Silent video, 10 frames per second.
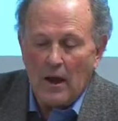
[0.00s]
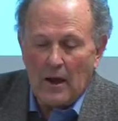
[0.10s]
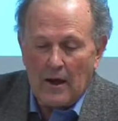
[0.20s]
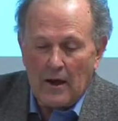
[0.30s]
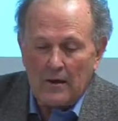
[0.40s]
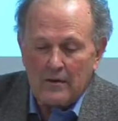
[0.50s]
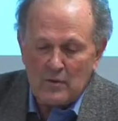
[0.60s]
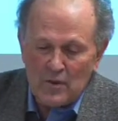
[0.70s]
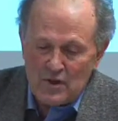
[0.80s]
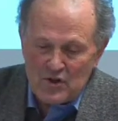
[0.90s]
And
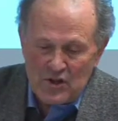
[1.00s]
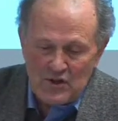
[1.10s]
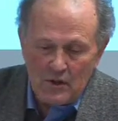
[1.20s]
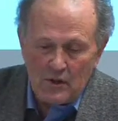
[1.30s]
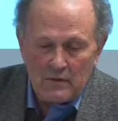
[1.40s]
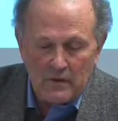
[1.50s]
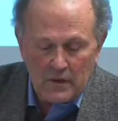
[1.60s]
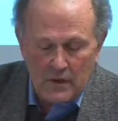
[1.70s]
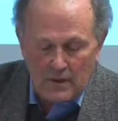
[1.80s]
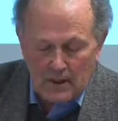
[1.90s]
we're interested in
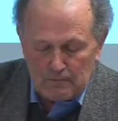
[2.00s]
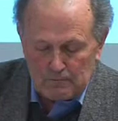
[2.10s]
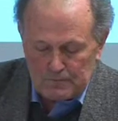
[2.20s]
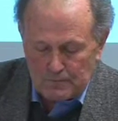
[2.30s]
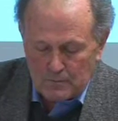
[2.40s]
the